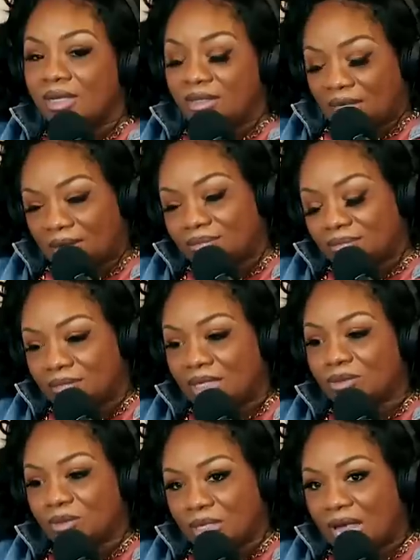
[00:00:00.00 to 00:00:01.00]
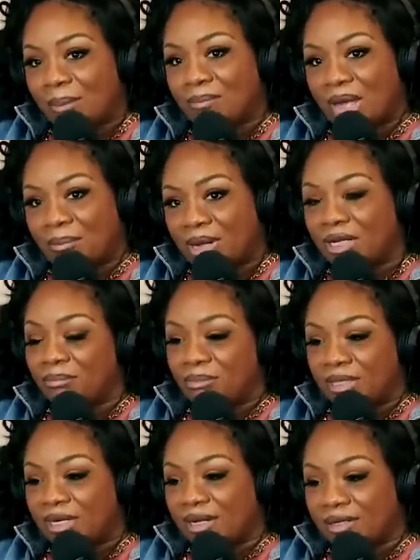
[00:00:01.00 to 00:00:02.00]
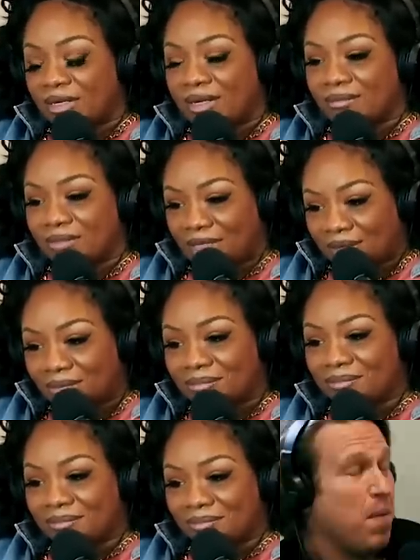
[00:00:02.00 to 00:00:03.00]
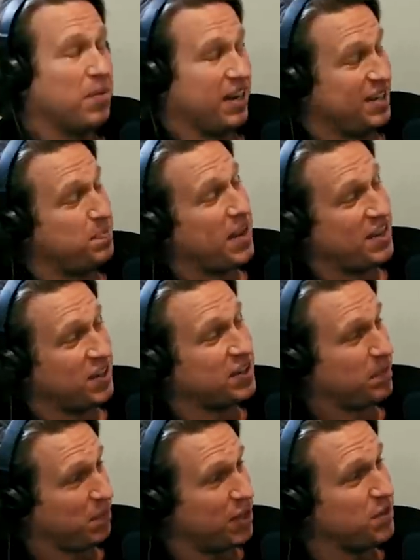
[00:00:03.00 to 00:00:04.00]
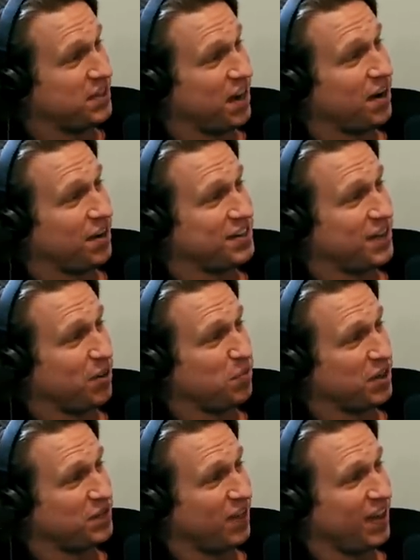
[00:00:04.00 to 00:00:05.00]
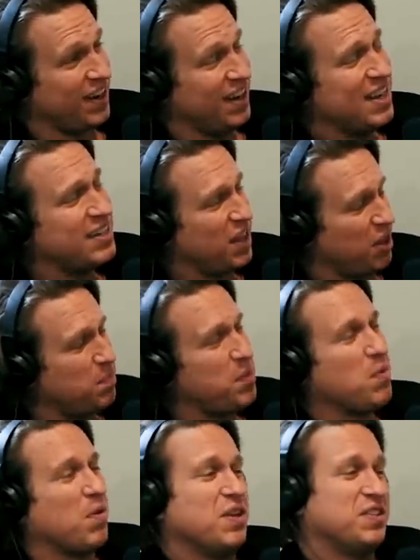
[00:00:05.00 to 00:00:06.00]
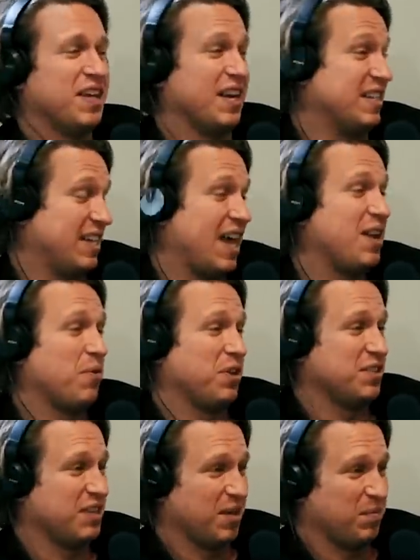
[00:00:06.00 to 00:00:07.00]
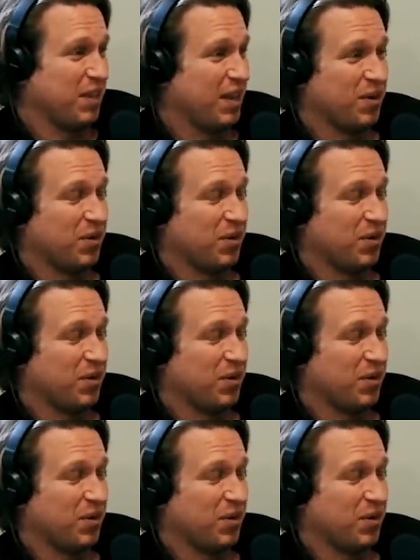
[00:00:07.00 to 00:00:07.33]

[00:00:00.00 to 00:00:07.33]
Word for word: Yeah, that's was I, I made a bit out of that. Yeah. But it's based on something you said on a Southwest yes. flight. Mm-hmm. Tell mm-hmm. the people what you said because I know what you said, but they